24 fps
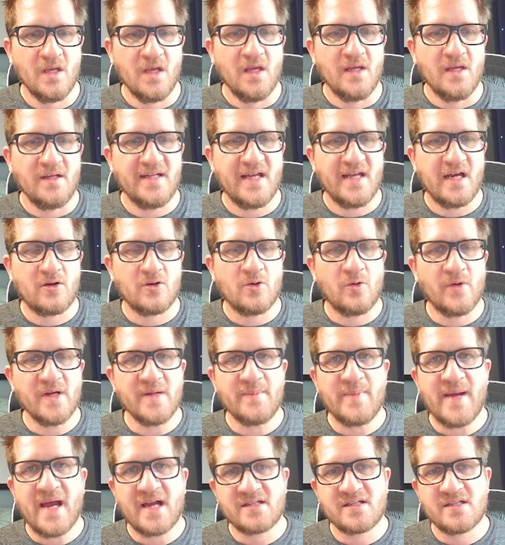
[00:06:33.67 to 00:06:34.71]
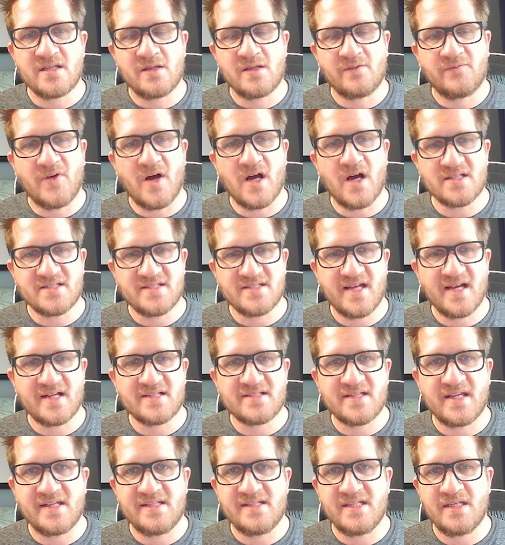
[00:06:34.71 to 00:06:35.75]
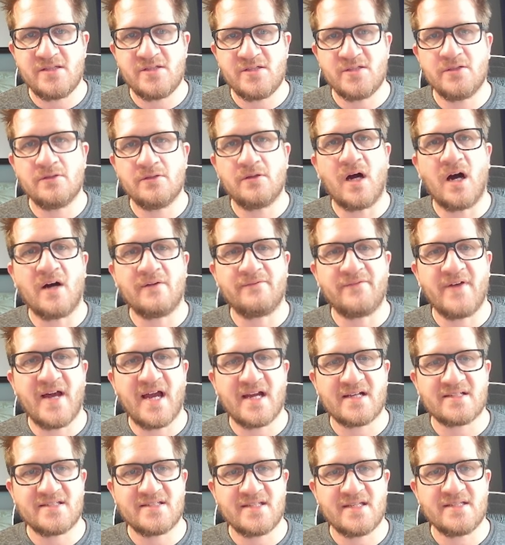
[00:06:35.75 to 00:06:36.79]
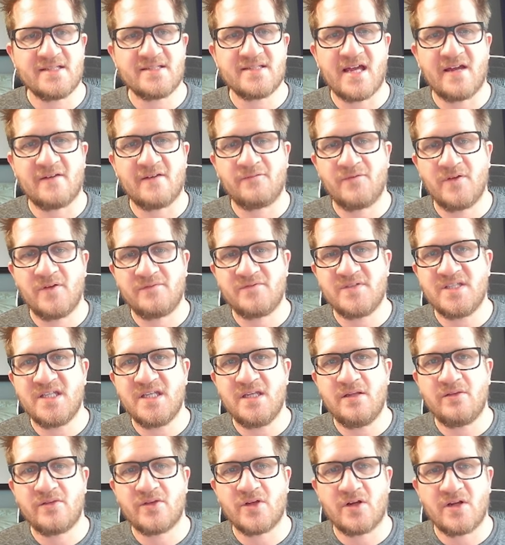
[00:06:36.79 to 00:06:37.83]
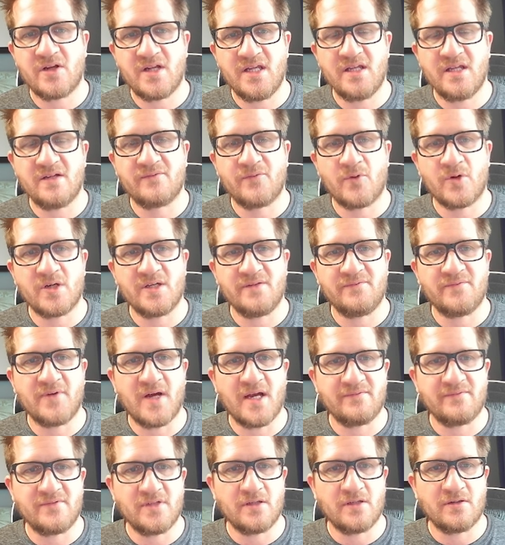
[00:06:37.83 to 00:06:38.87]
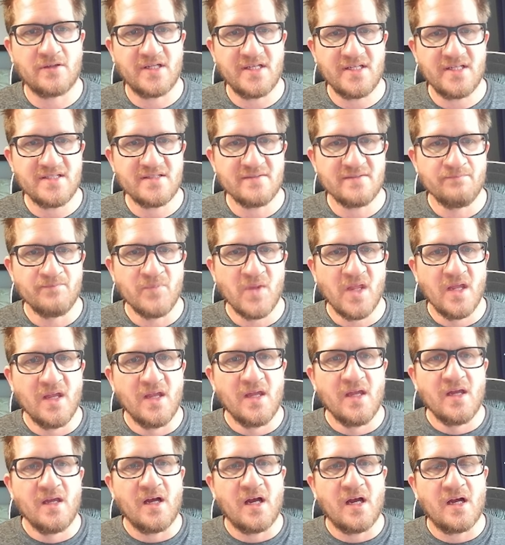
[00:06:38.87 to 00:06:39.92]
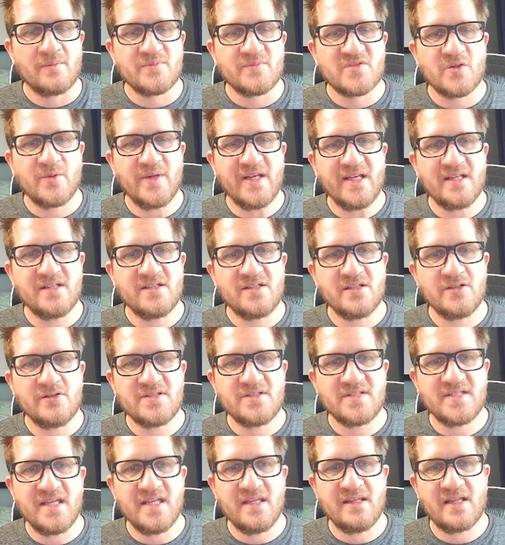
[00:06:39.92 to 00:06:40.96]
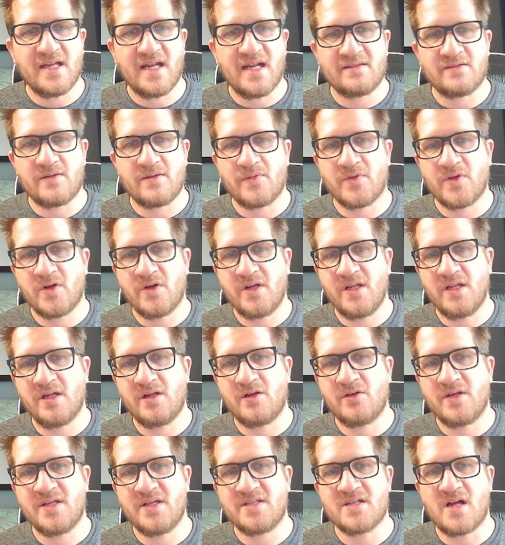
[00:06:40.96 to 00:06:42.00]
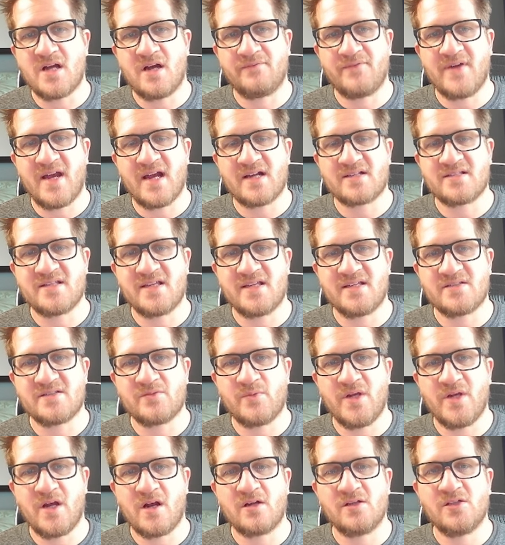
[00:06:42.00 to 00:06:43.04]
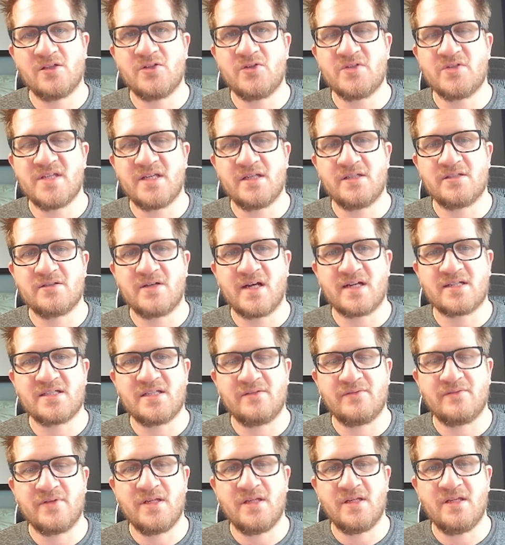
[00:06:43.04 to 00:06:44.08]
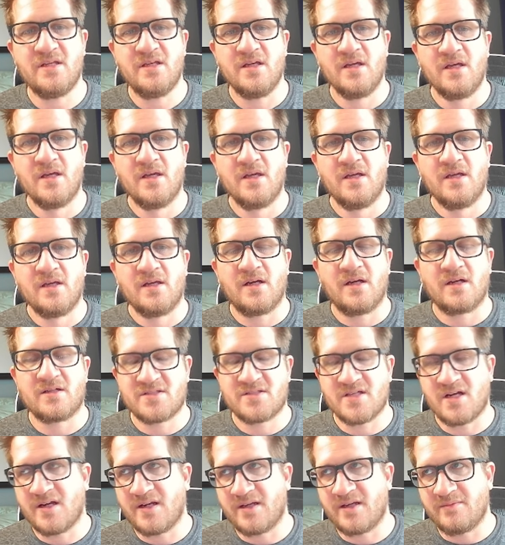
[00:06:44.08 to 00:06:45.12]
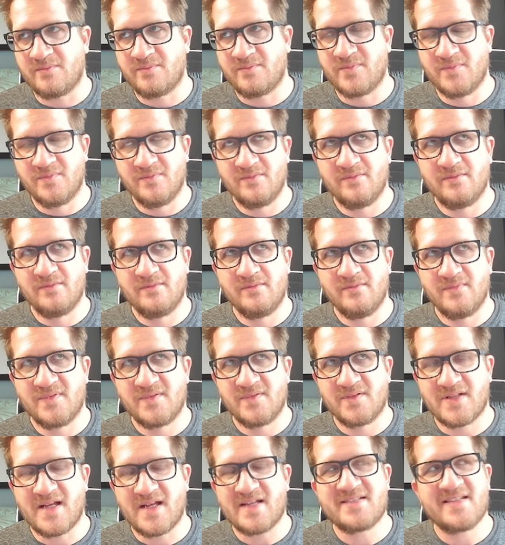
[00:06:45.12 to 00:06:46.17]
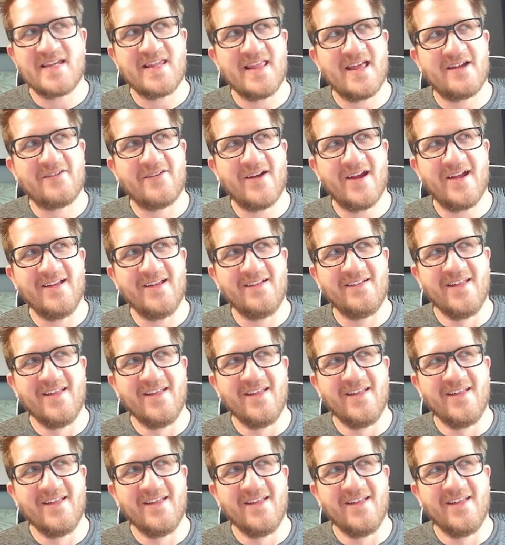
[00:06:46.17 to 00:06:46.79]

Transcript: Now, going back to the Fostex, I did do off-axis at 15, 30, and 45 degrees. So we can do see that at the 30 degrees off-axis, we are losing directivity. Or sorry, did I say that right?